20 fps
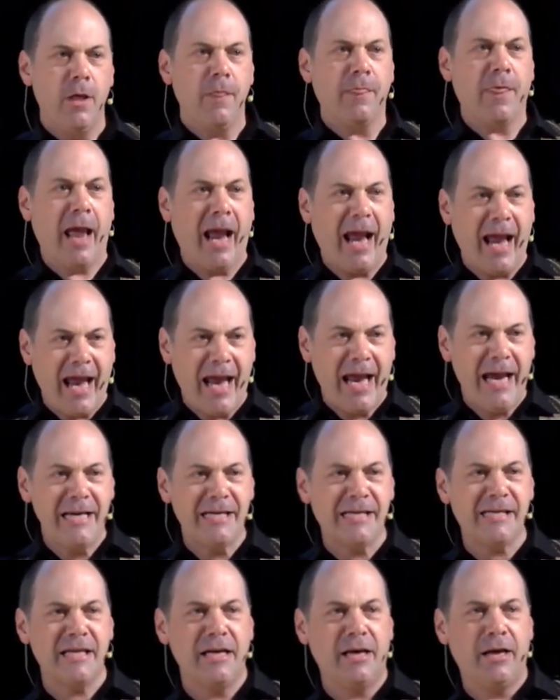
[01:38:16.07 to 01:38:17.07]
There
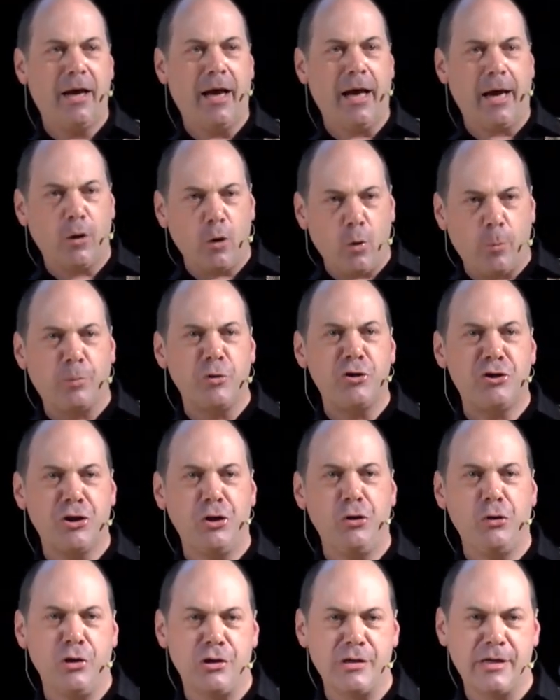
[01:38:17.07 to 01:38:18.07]
is an
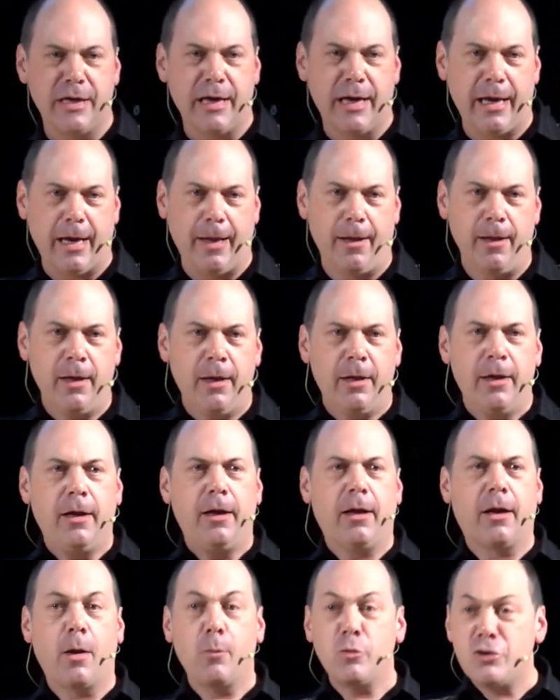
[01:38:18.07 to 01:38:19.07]
opportunity here.
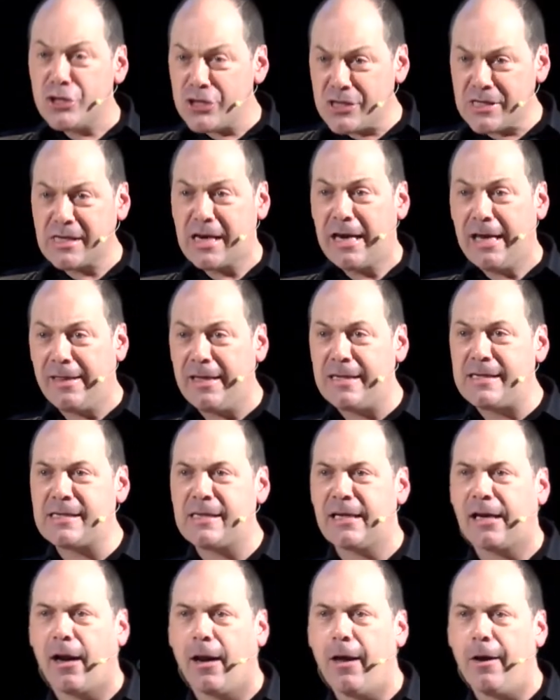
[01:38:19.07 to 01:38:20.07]
And I would just say this
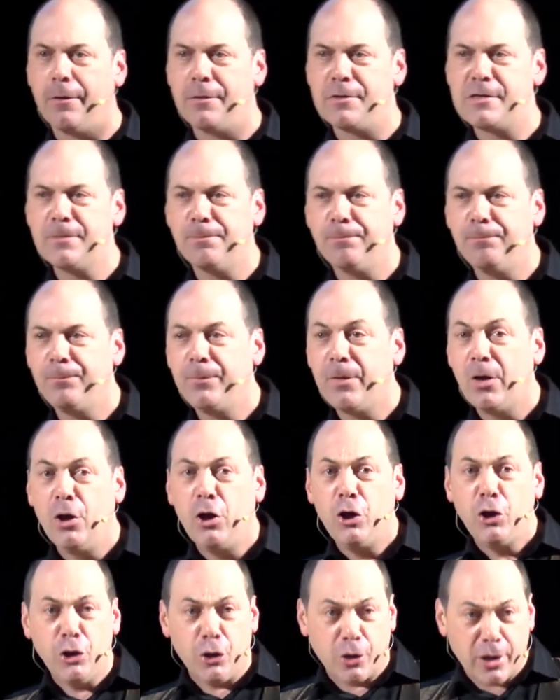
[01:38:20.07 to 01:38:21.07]
to close.
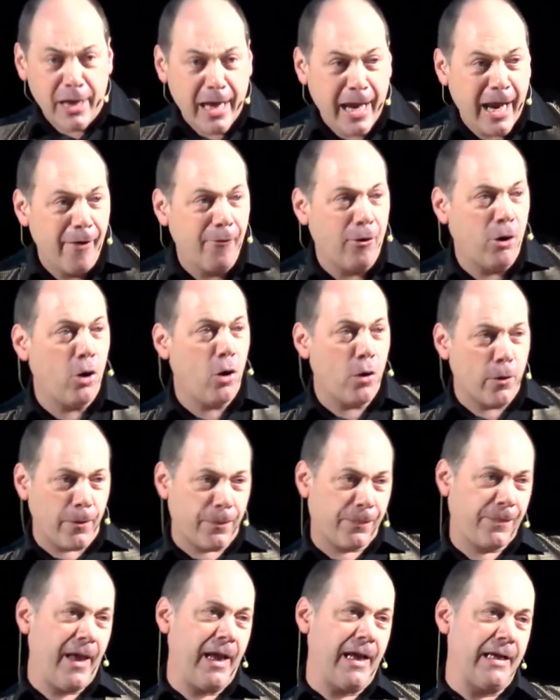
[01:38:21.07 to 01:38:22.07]
You're going to hear a lot
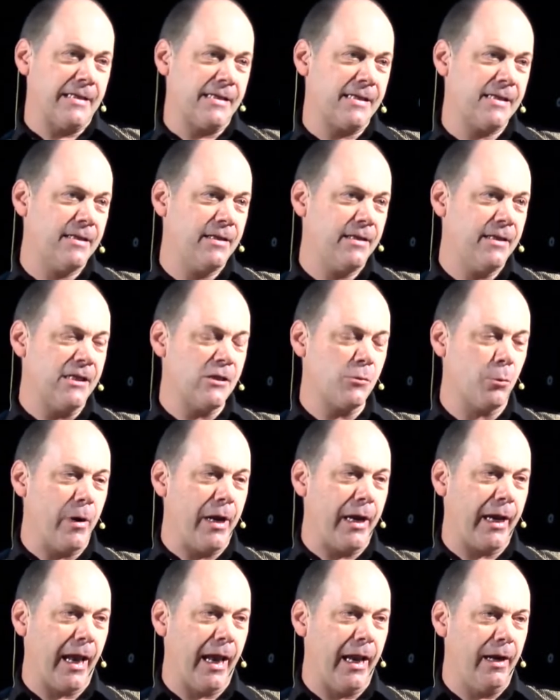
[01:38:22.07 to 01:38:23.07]
of things this
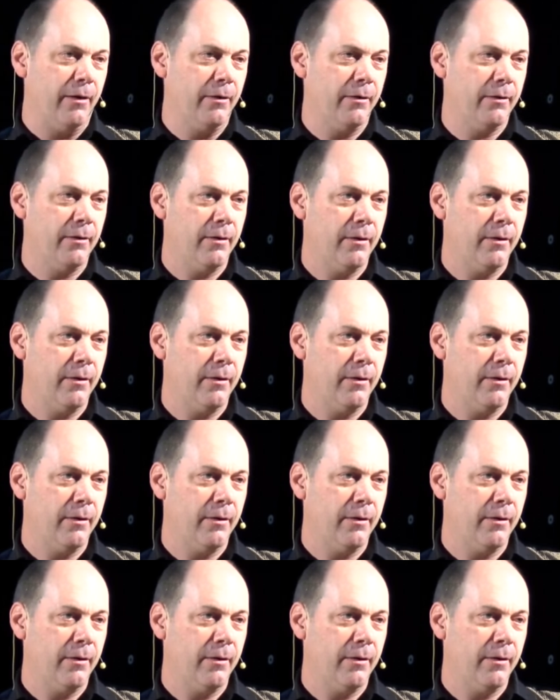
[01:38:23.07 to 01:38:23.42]
weekend.